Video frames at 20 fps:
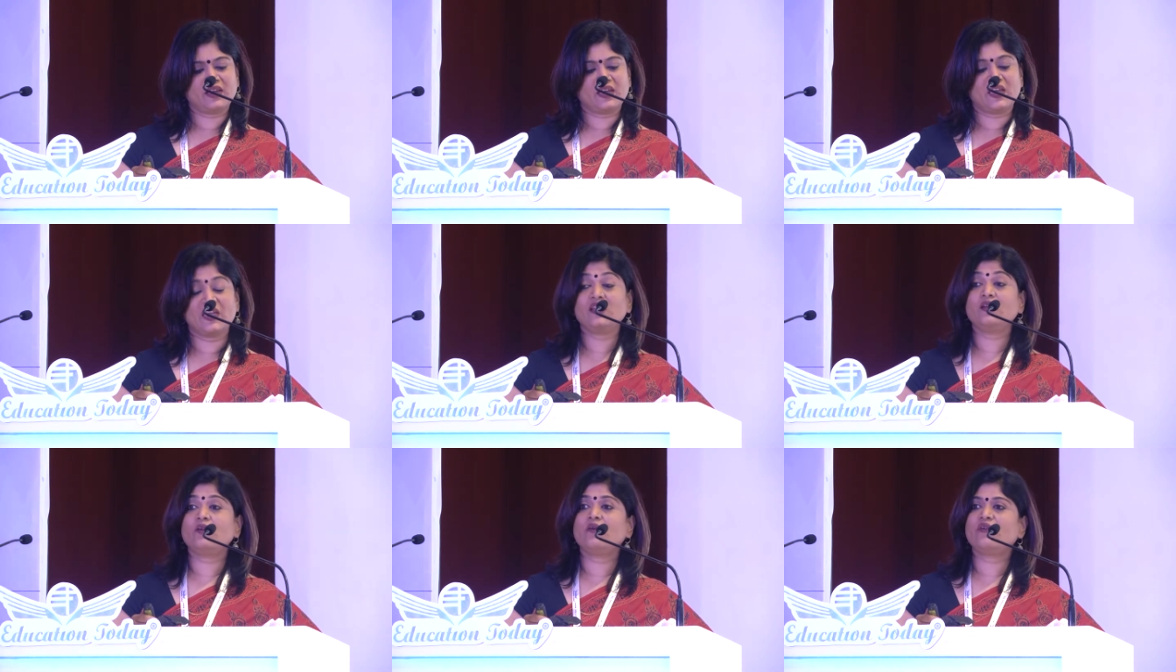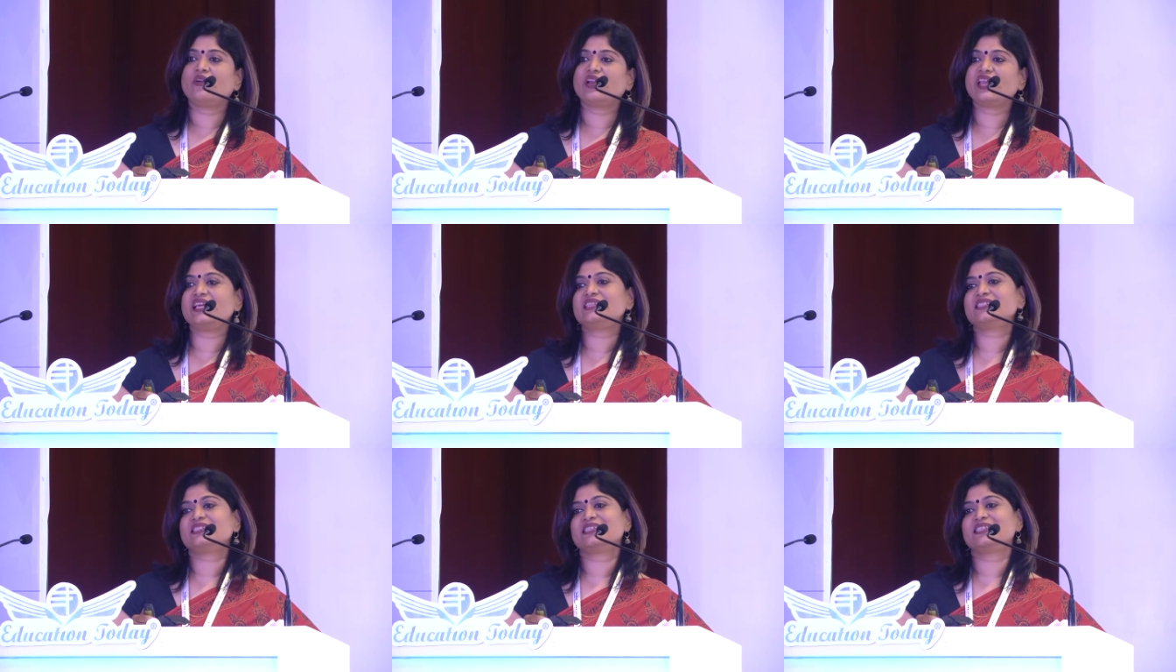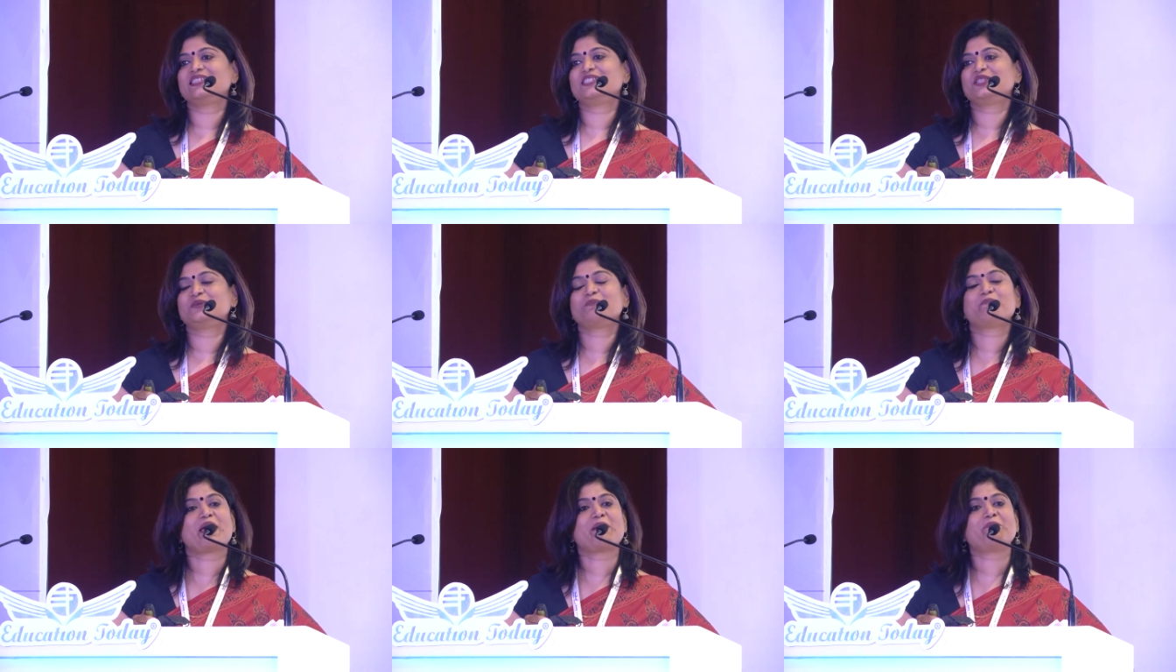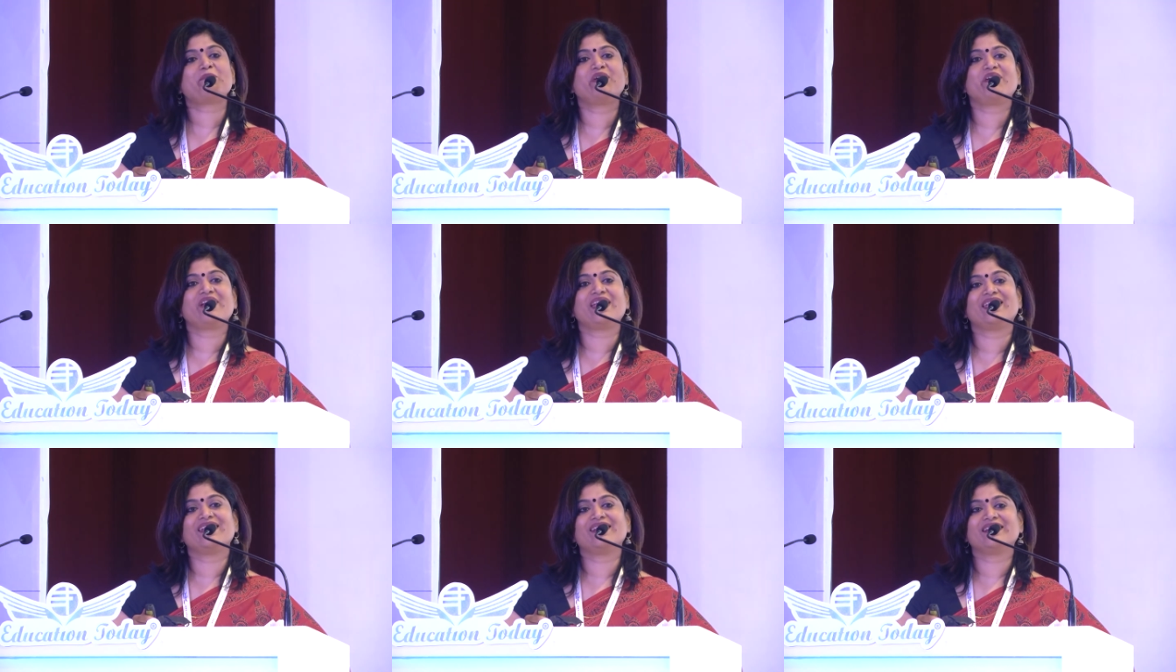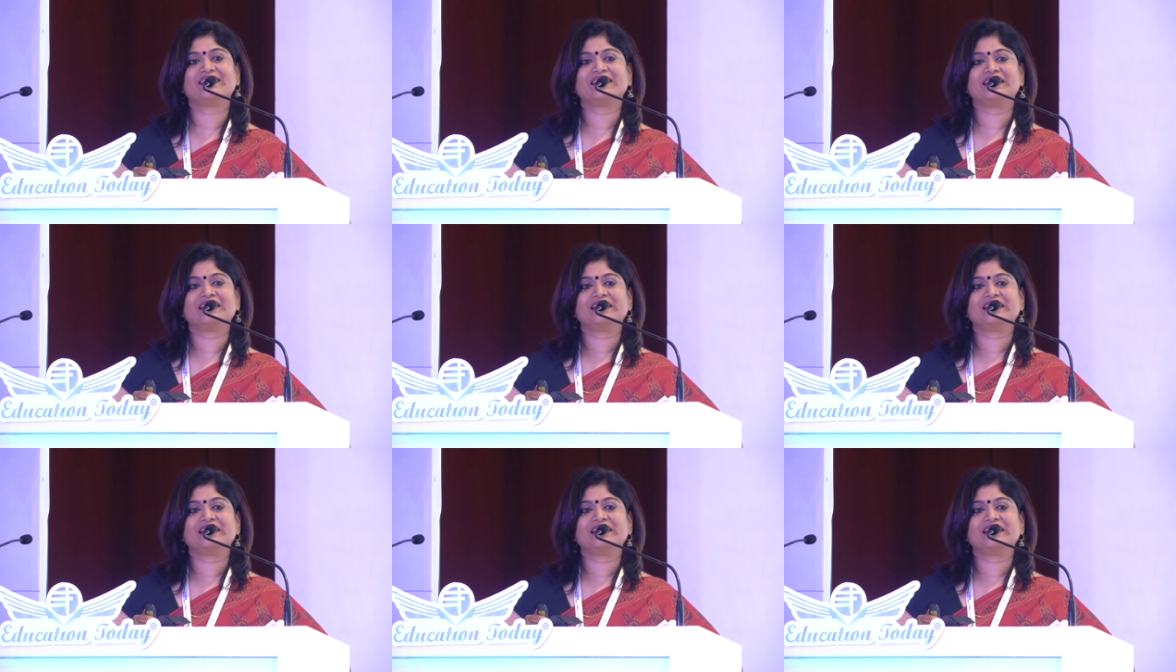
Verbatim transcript: in recent memory,